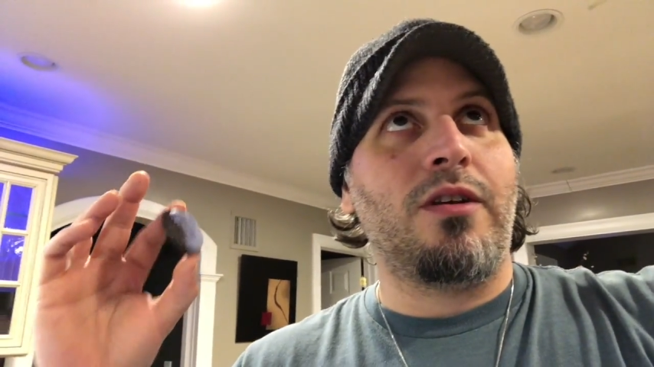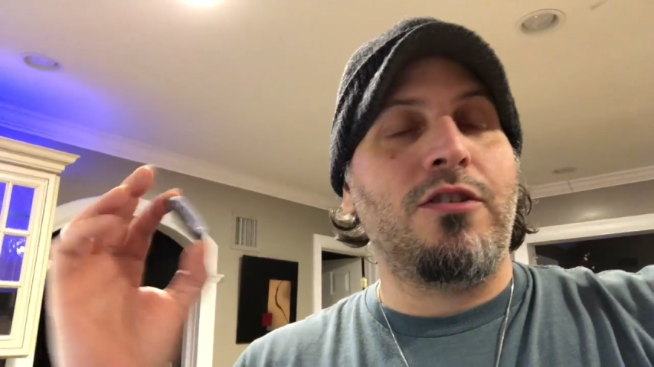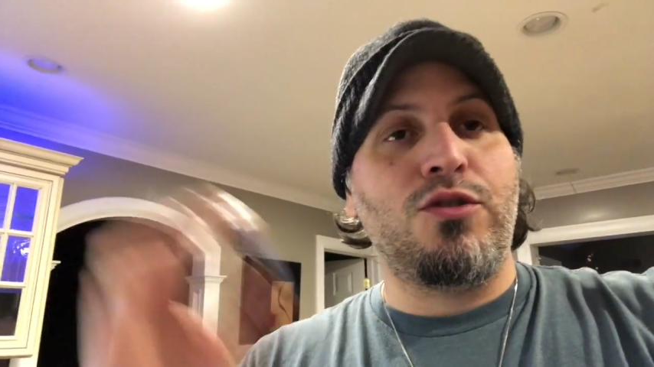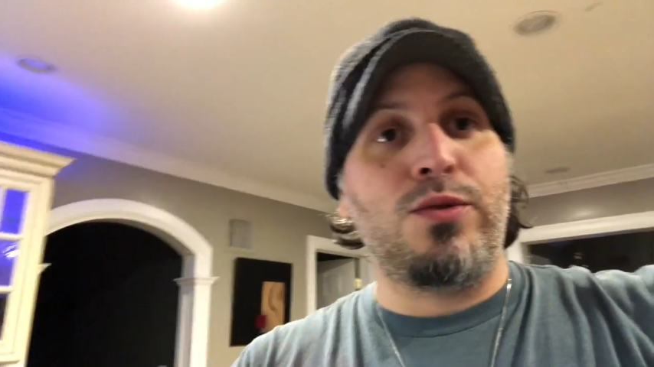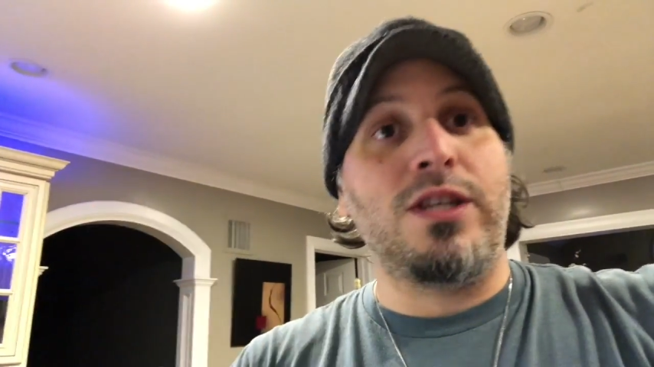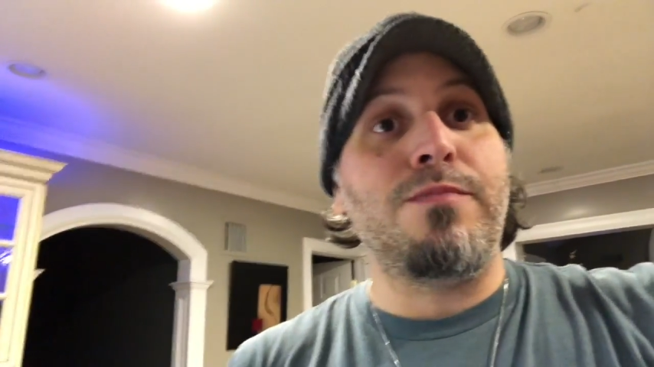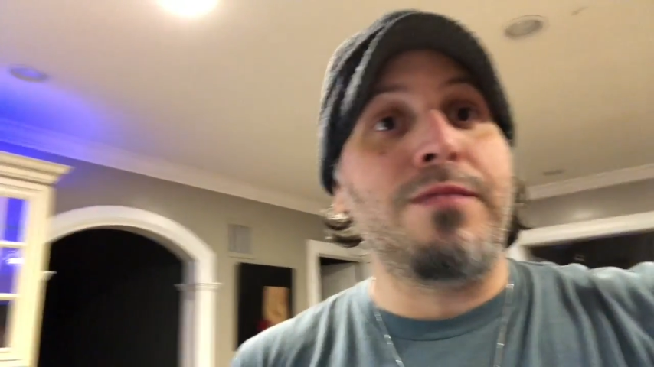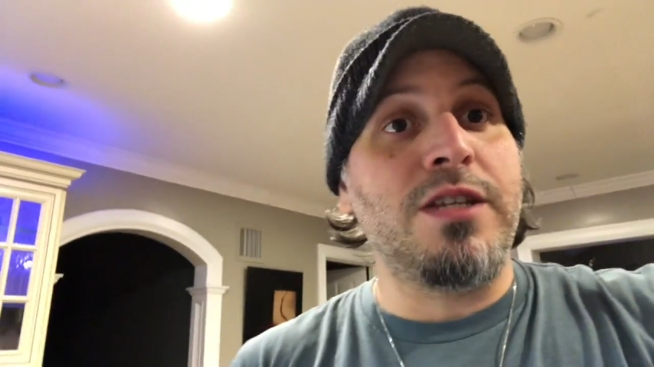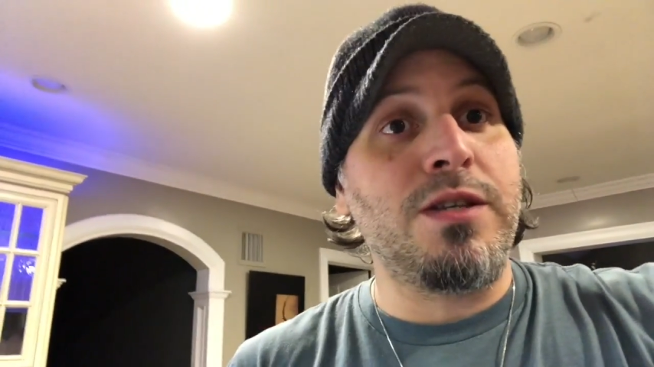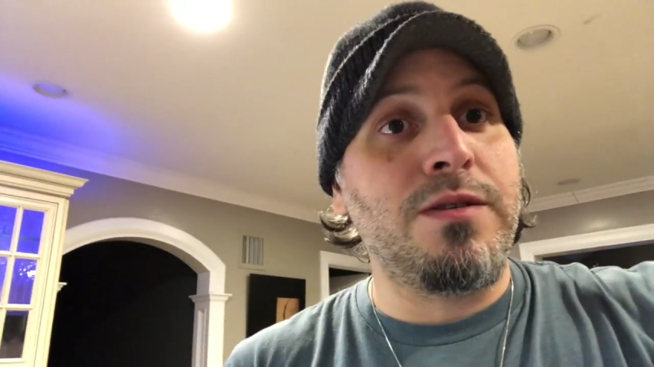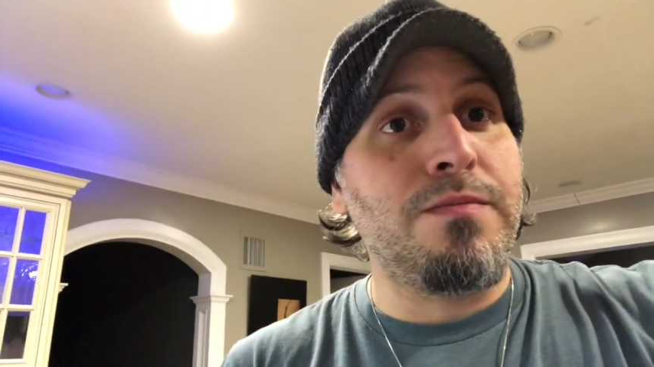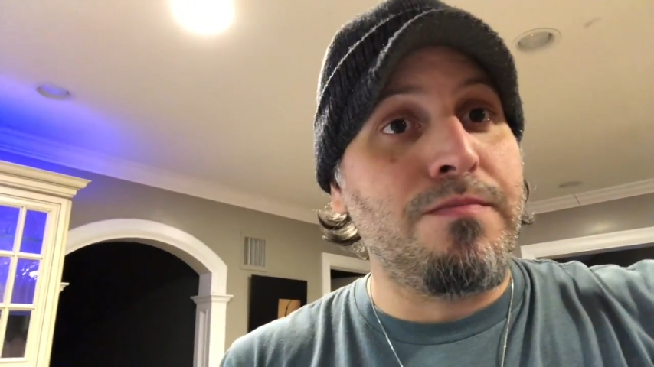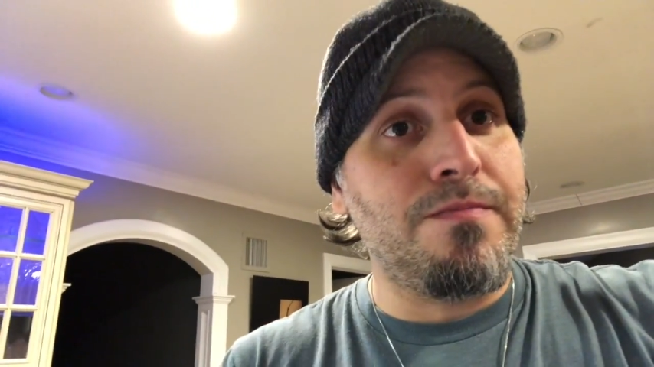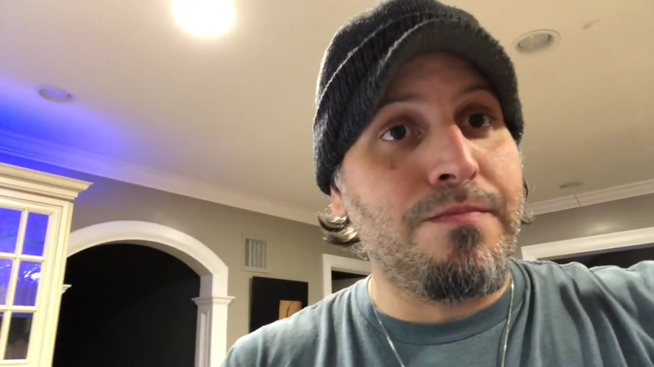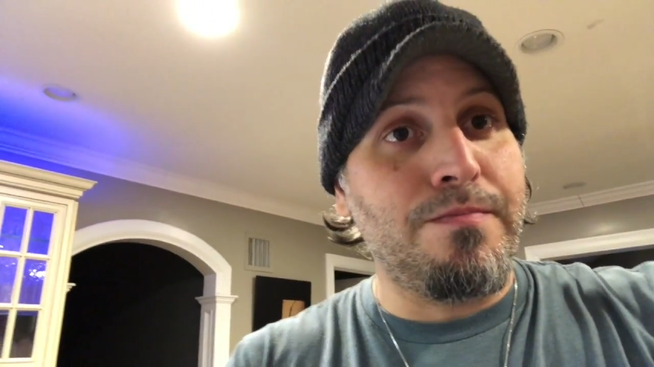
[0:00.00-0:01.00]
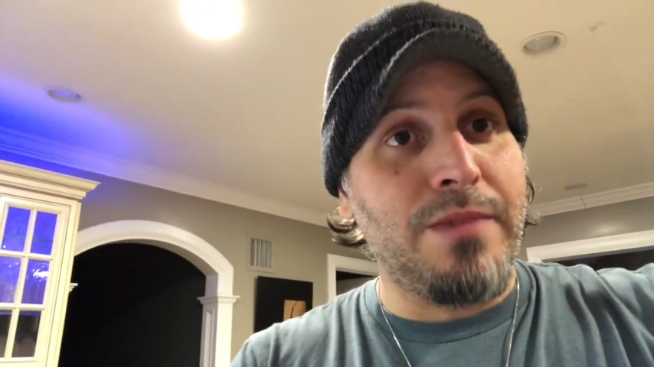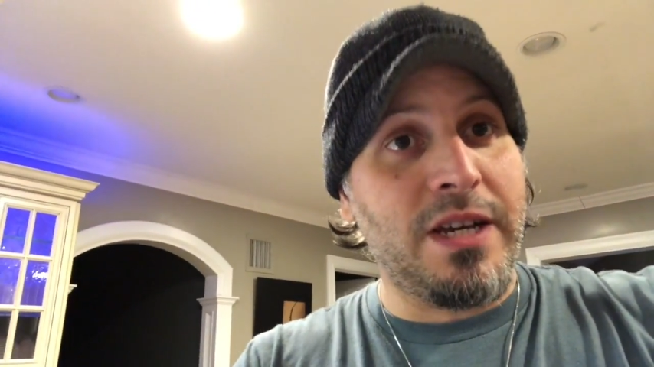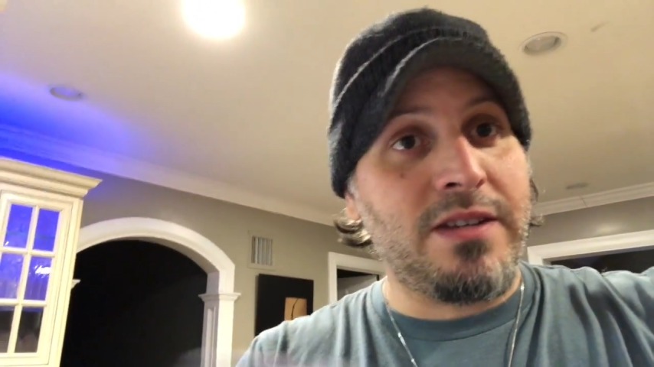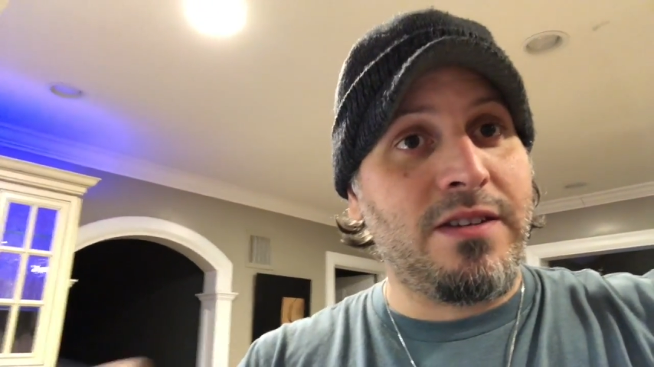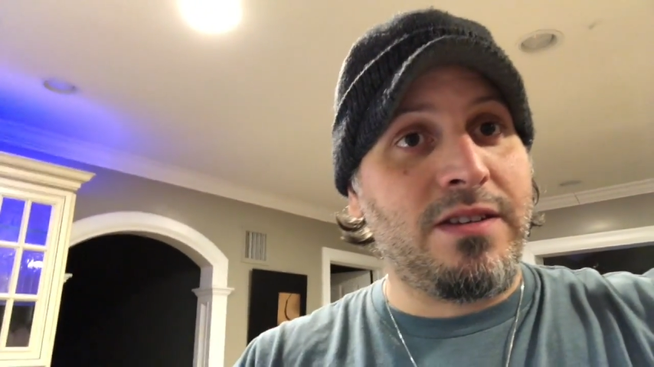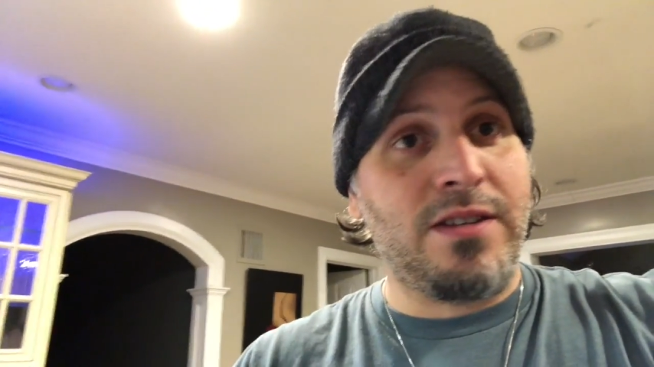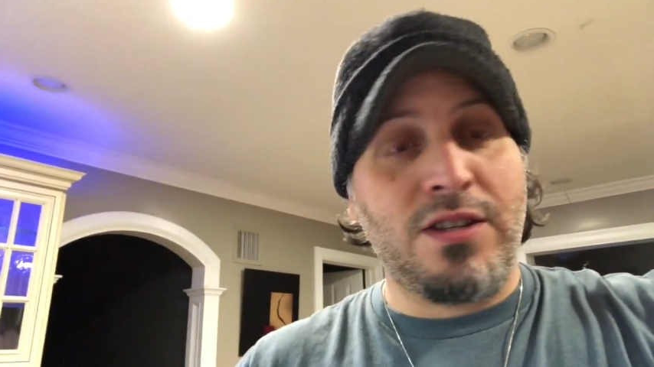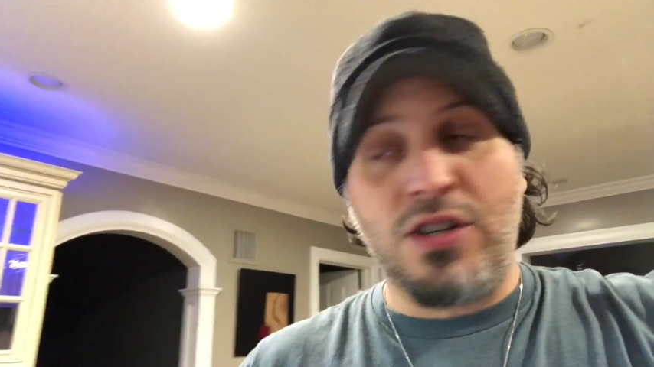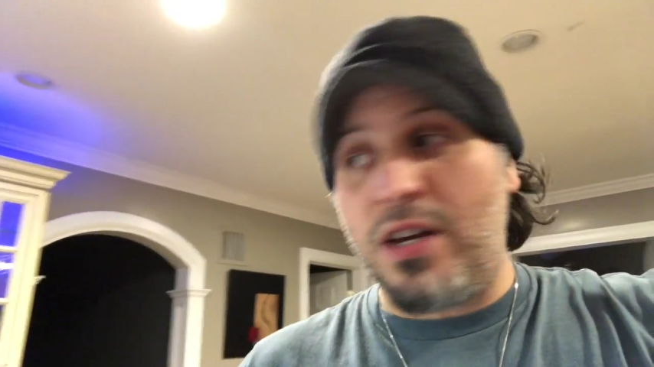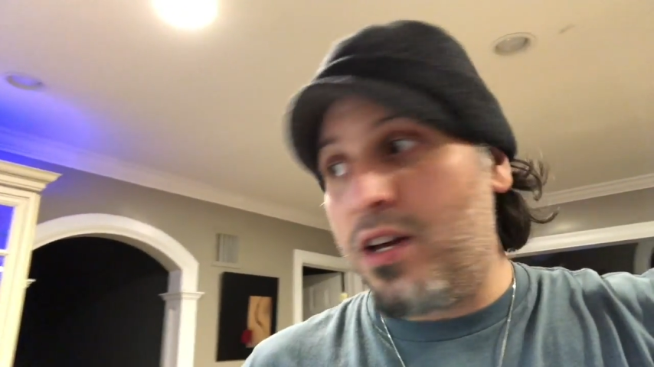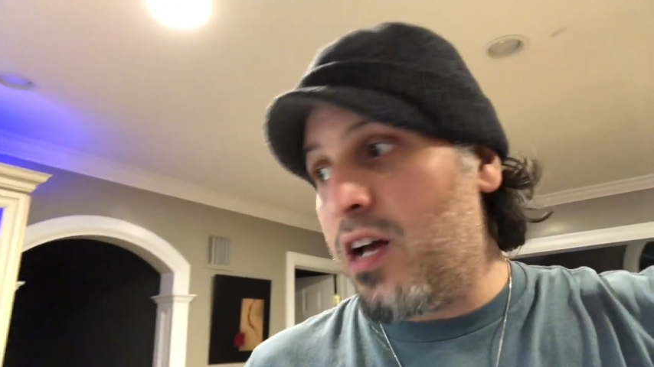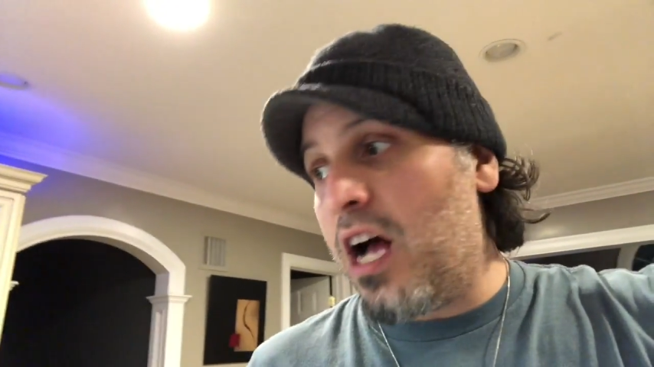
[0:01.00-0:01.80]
Swiss Miss mix,